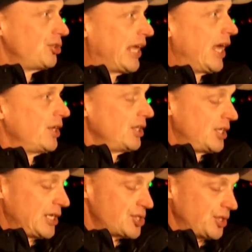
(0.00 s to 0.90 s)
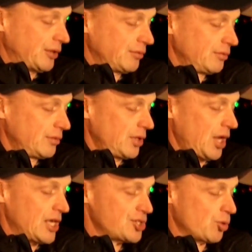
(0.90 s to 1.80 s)
to land in Kingston,
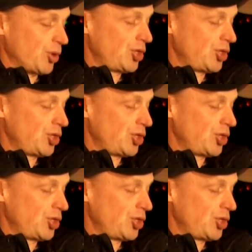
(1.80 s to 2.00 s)
as there were